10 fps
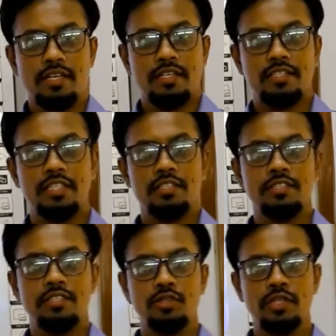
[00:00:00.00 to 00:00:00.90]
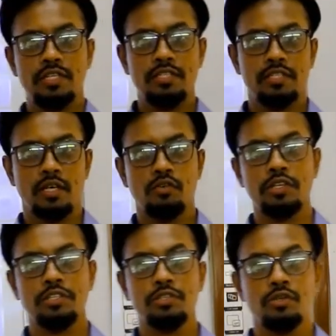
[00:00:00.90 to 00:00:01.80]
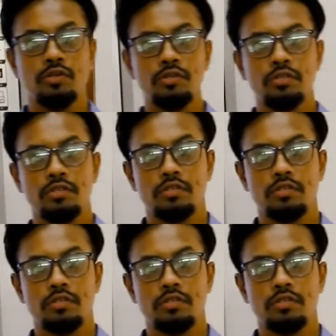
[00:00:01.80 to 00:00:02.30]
Dear students, how are you?